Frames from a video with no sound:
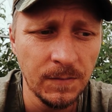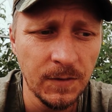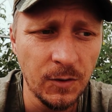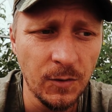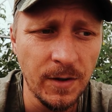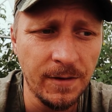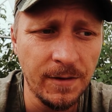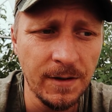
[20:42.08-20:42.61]

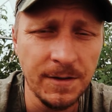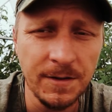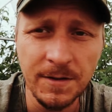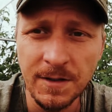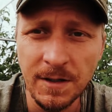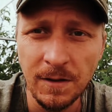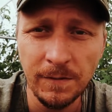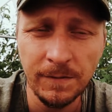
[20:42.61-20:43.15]
doing things
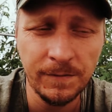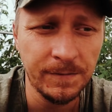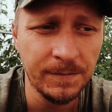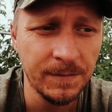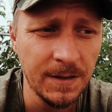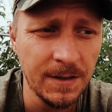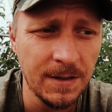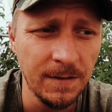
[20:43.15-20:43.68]
yourself
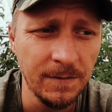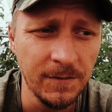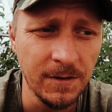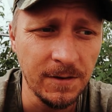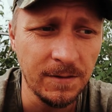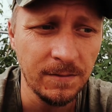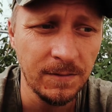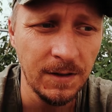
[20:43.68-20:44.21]
instead of
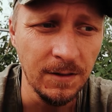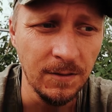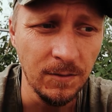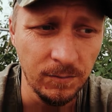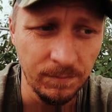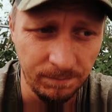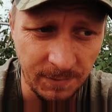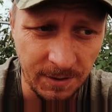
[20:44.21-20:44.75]
just,
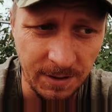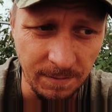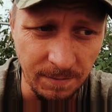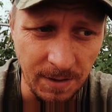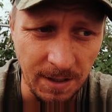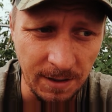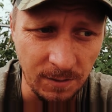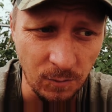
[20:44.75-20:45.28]
sitting
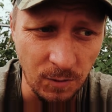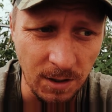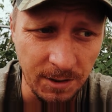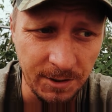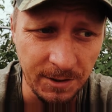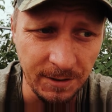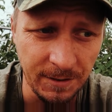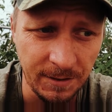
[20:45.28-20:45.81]
back and
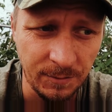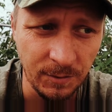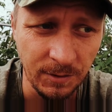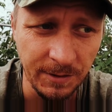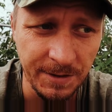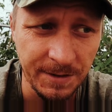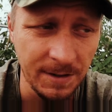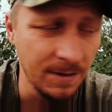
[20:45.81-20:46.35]
watching. It's real
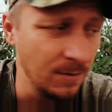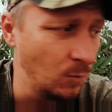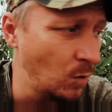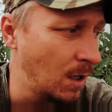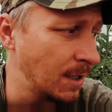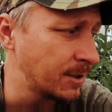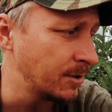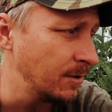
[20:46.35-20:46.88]
easy to
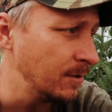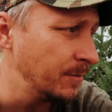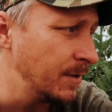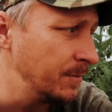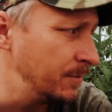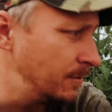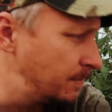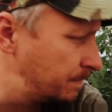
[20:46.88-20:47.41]
watch other
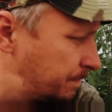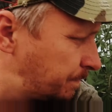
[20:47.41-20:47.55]
people